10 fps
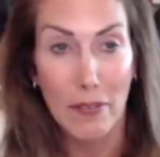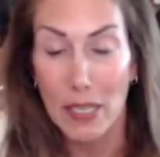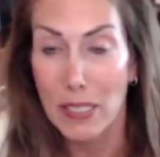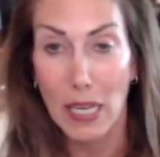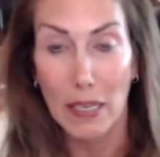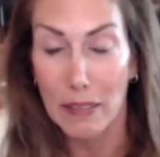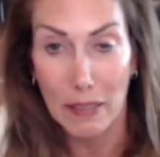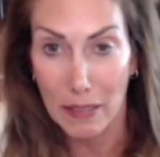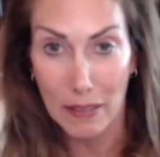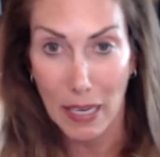That's like,
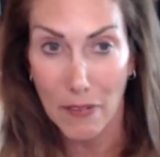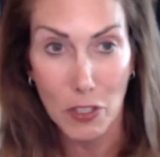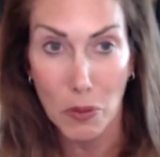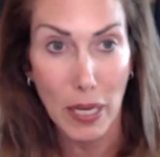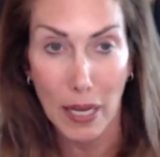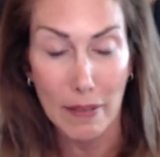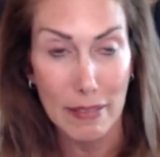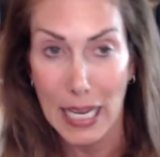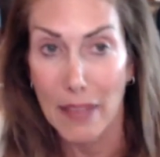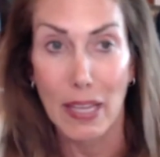if you get
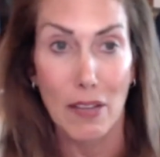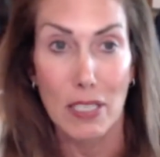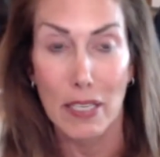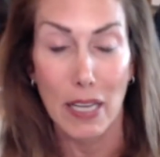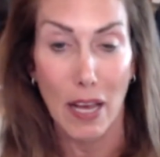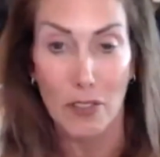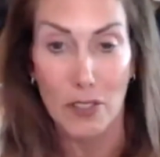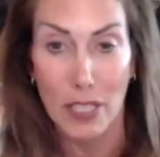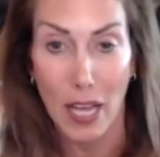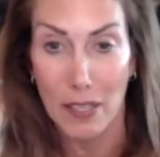$10,000,
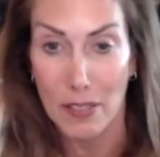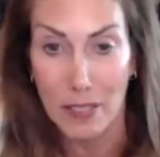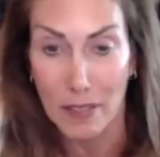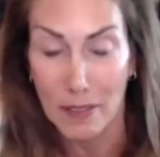that's